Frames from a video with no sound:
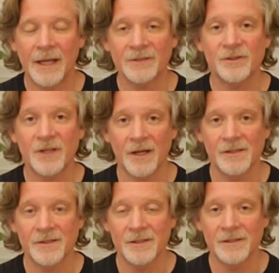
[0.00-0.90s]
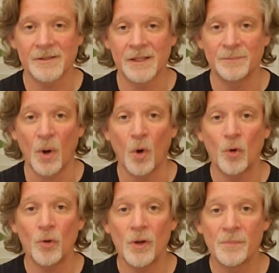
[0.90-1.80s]
exercise is the
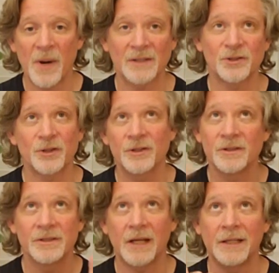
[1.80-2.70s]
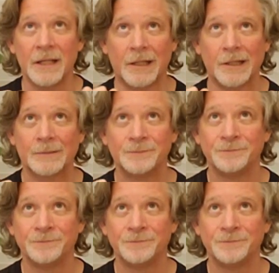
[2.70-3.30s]
pole posture technique.